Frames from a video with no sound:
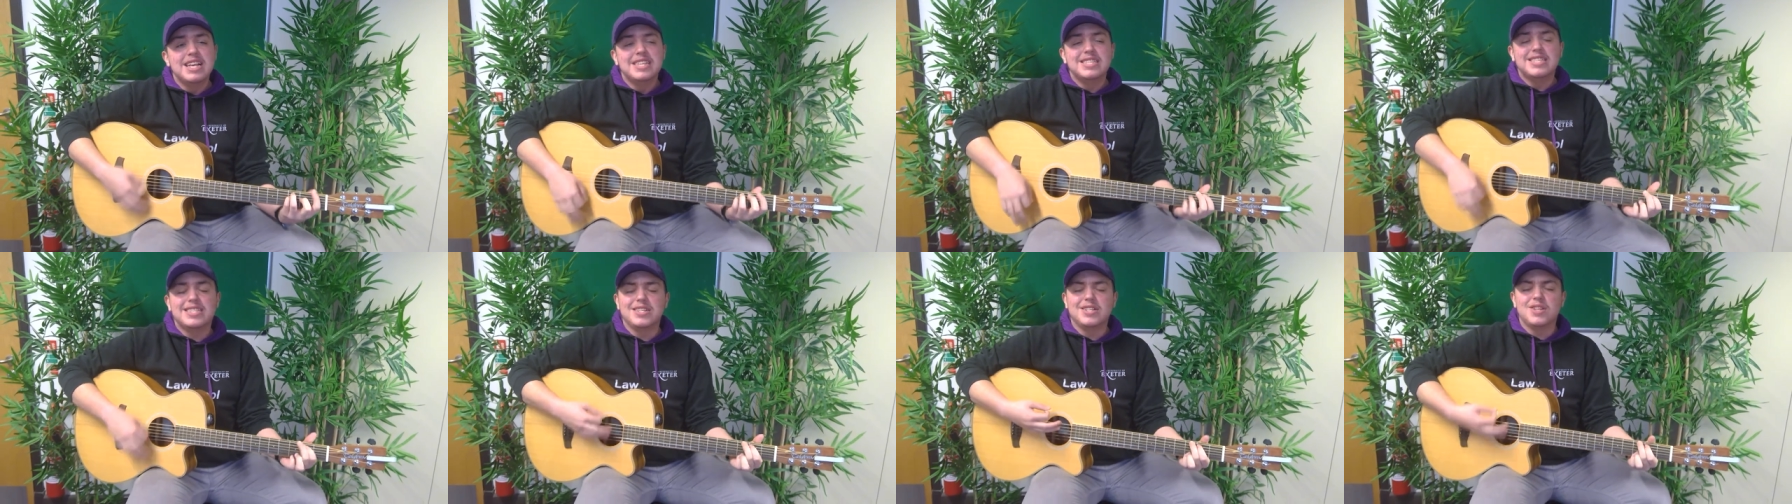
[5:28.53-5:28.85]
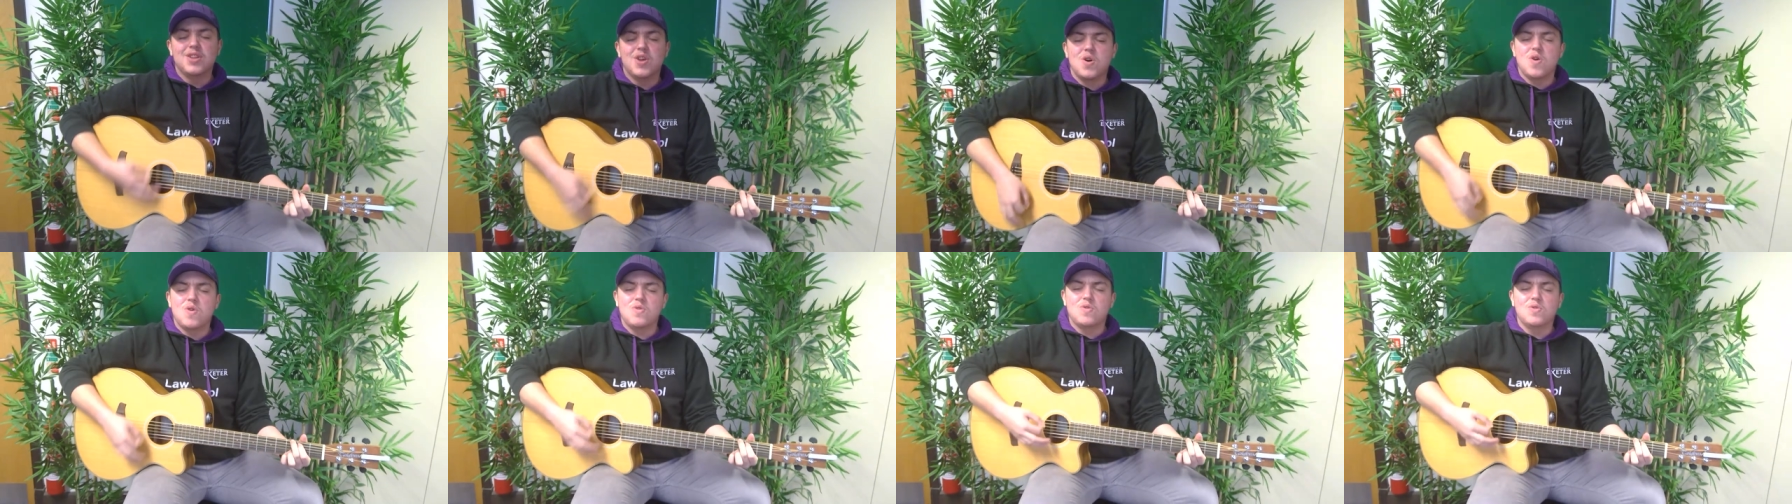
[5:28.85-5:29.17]

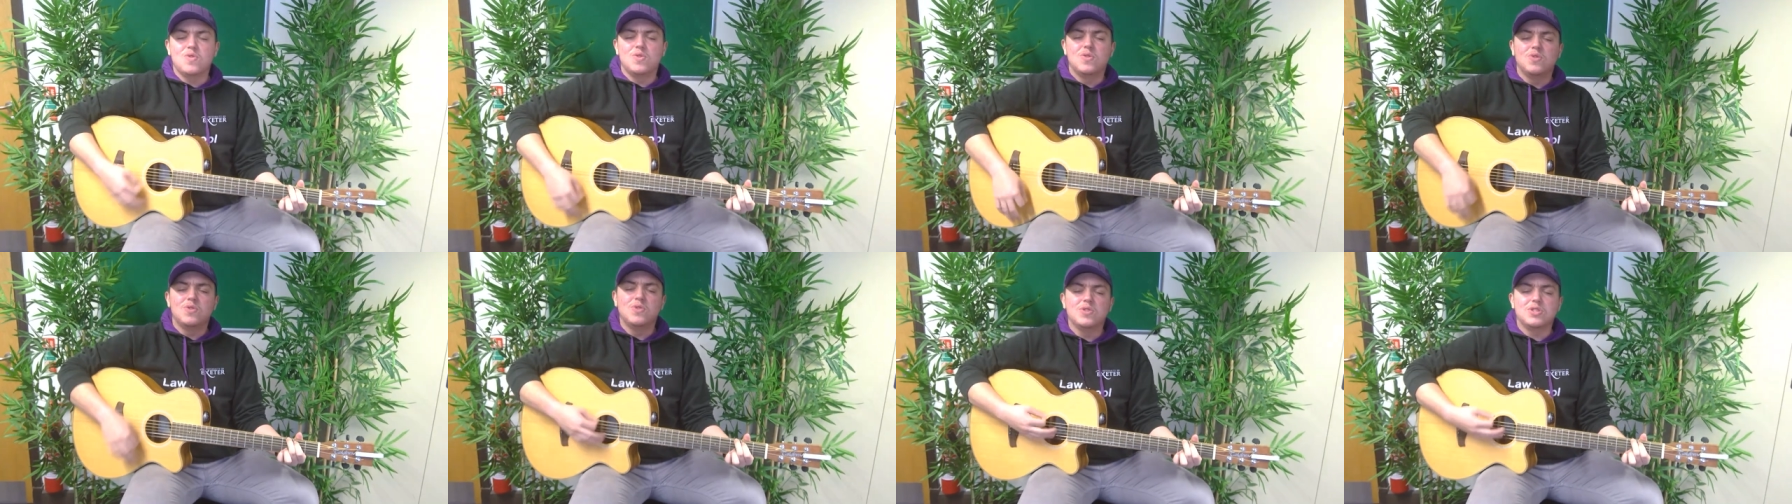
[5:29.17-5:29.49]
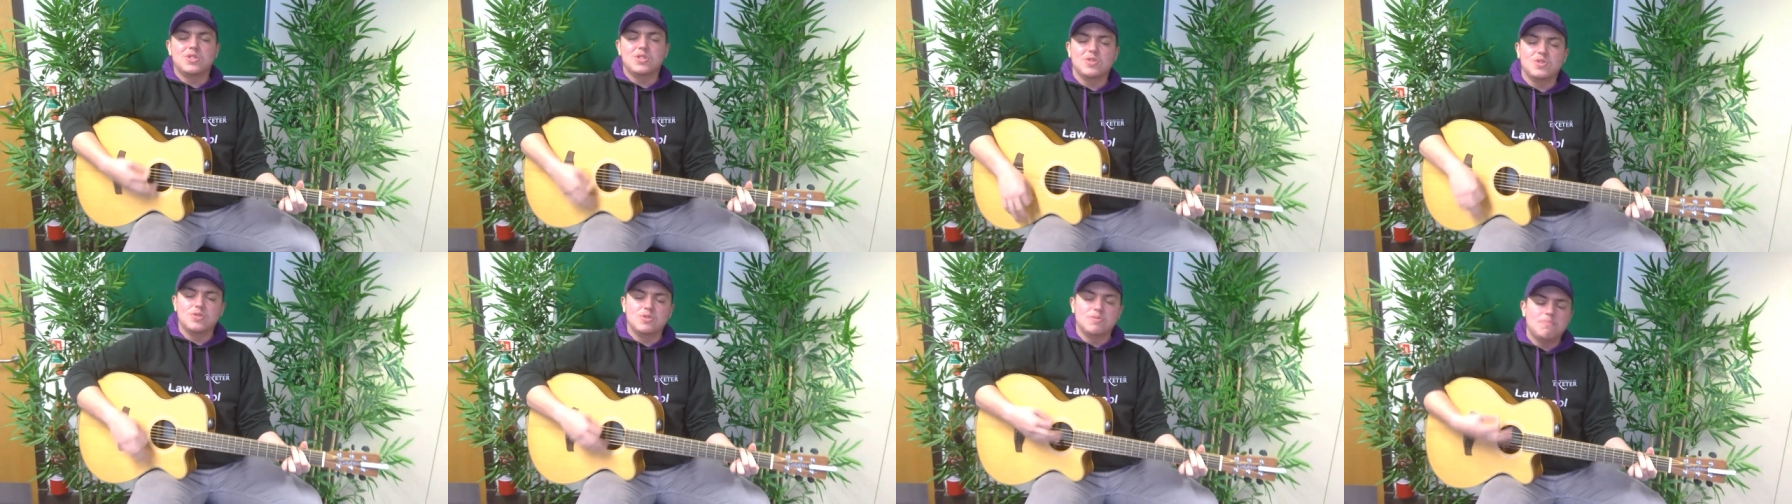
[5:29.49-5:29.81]
Say
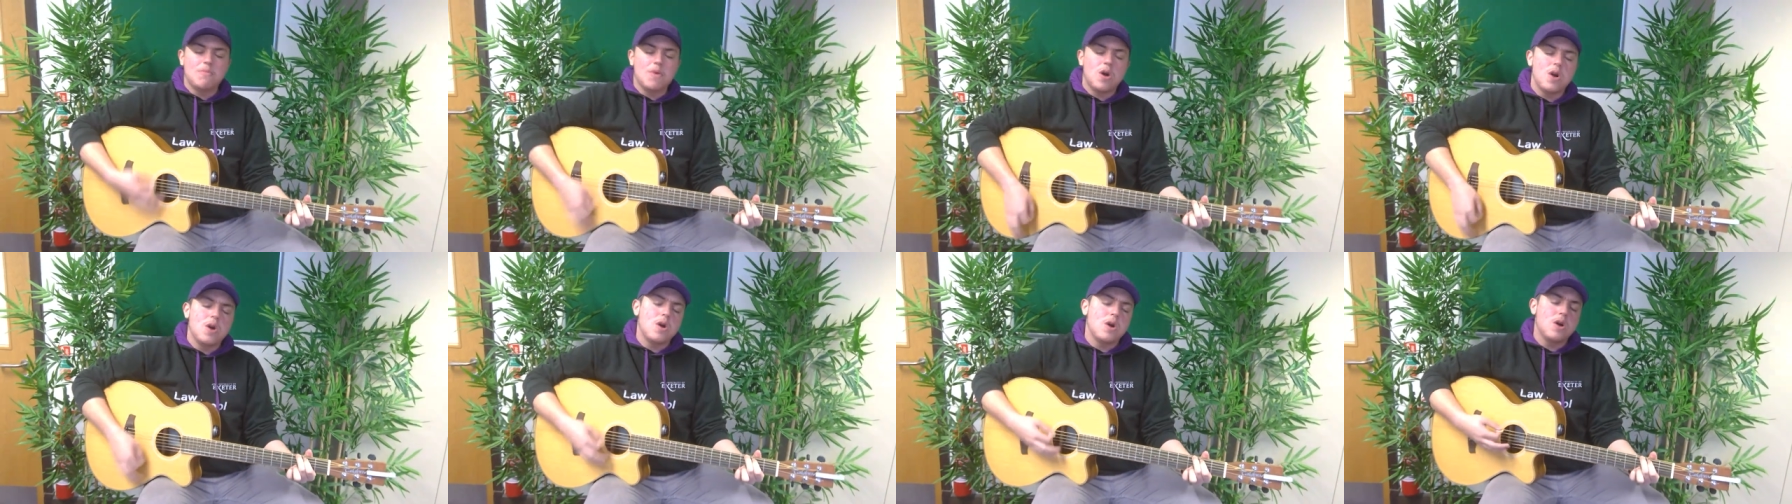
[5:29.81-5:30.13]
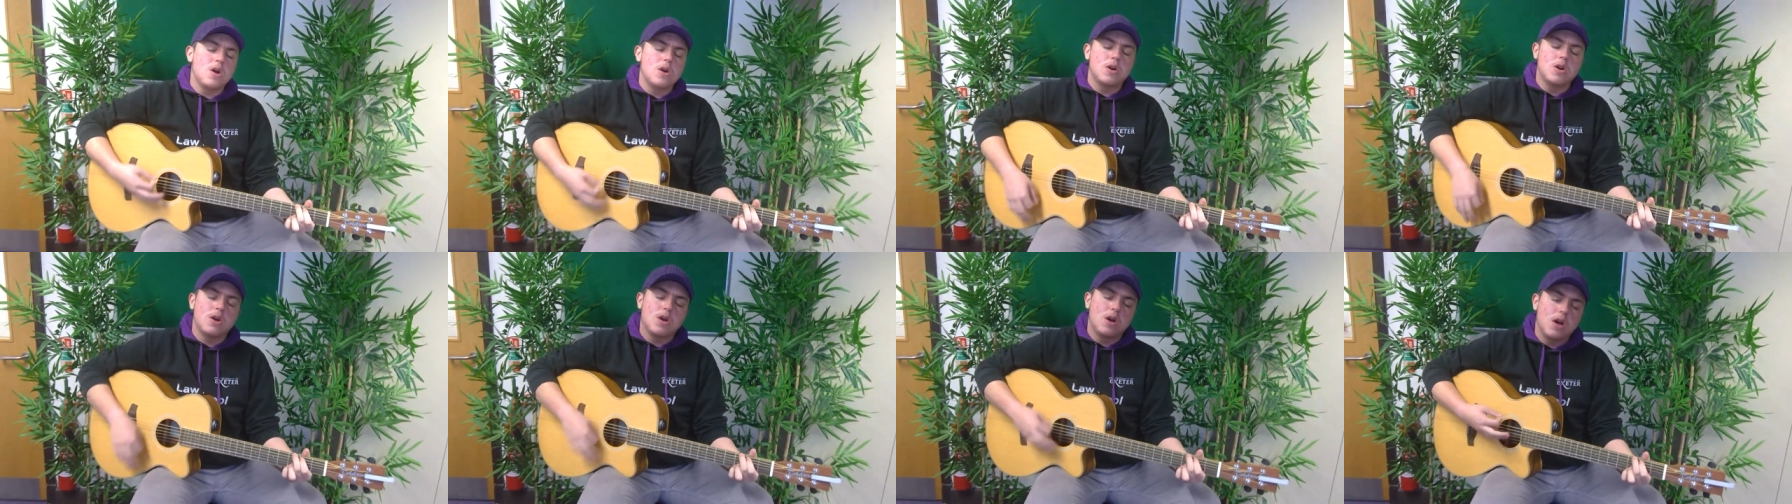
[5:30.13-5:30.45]
no to
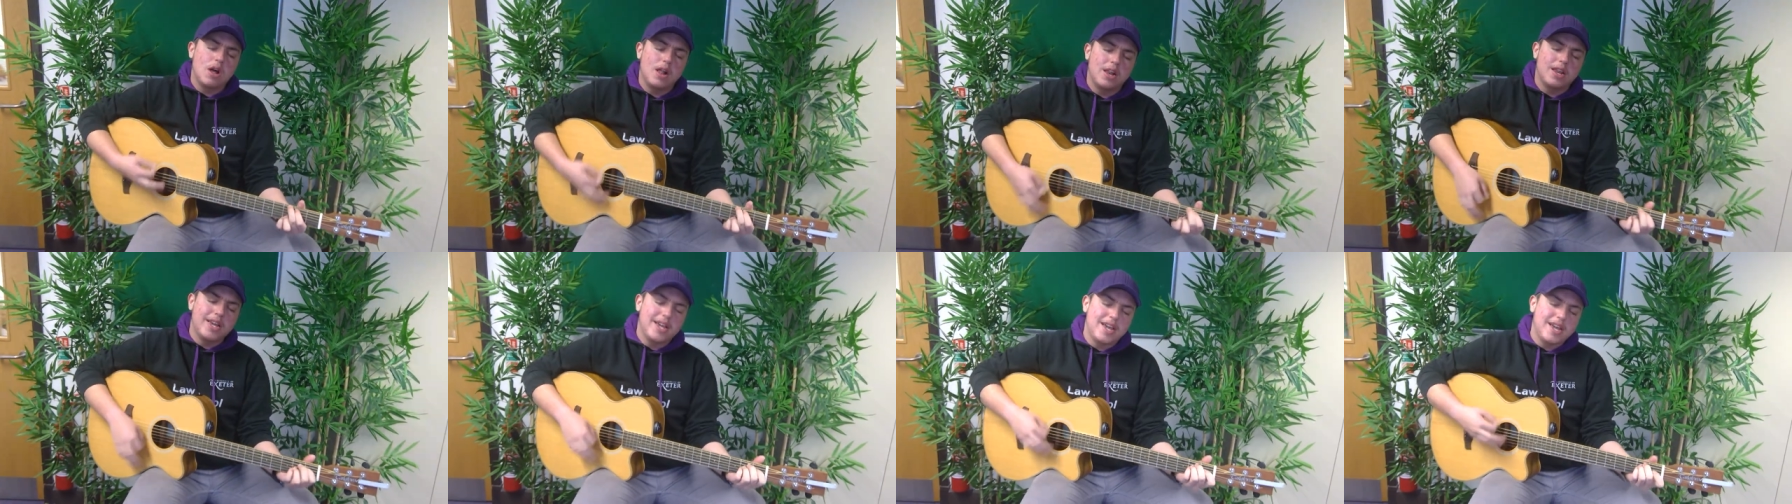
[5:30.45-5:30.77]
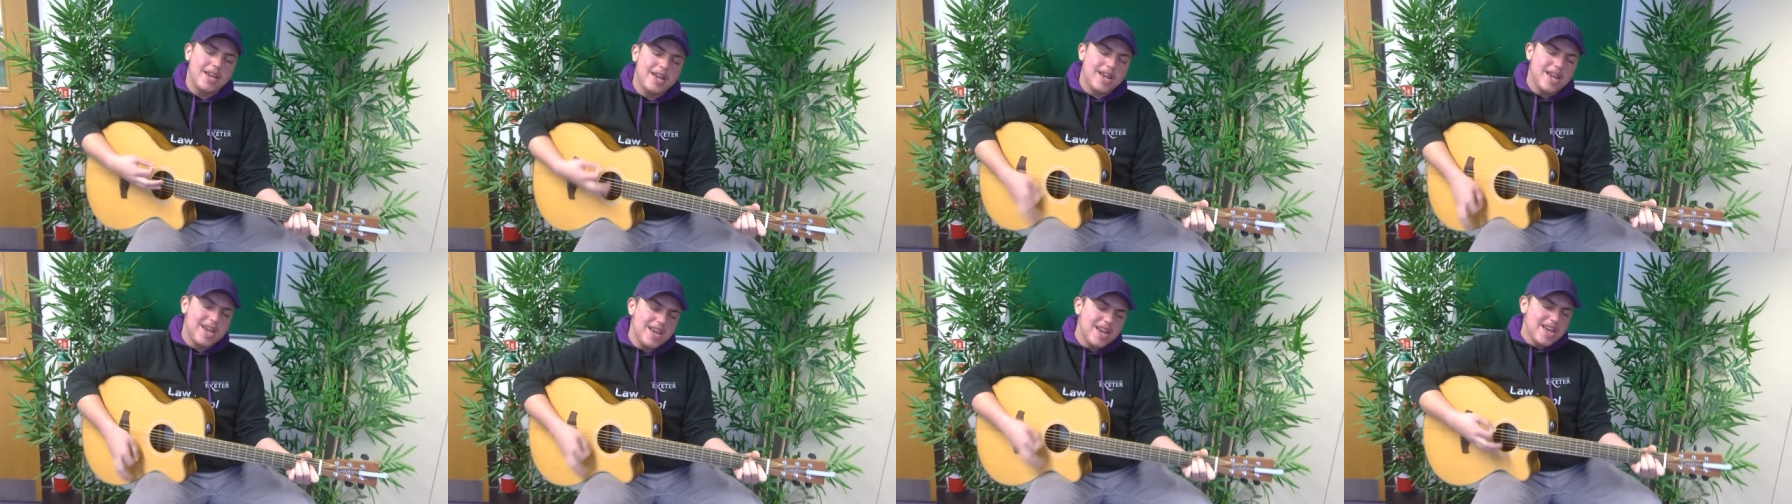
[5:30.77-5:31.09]

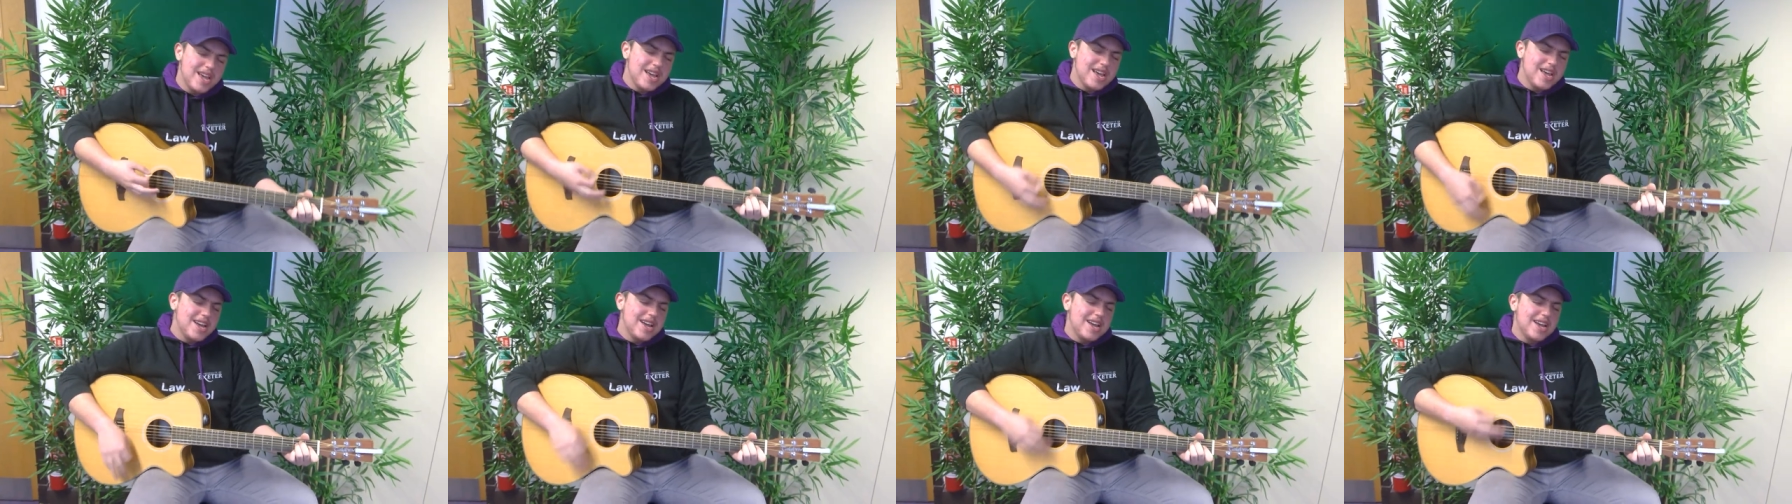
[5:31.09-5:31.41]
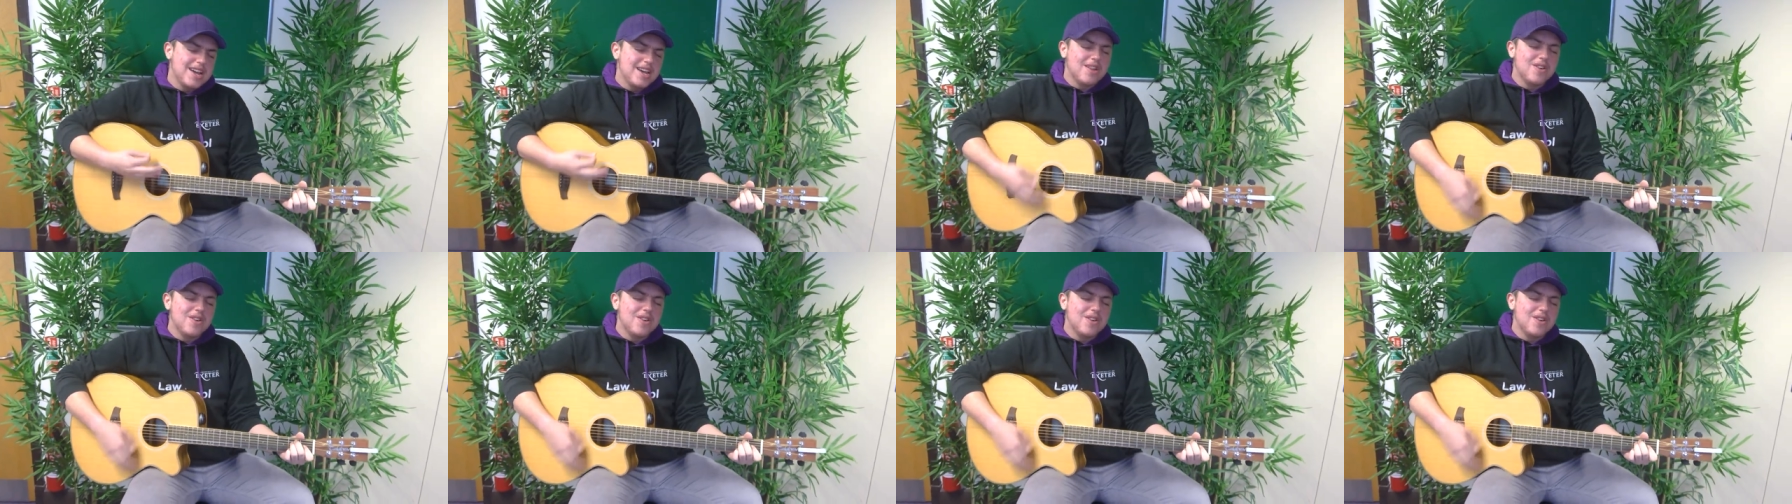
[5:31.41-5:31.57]
burning,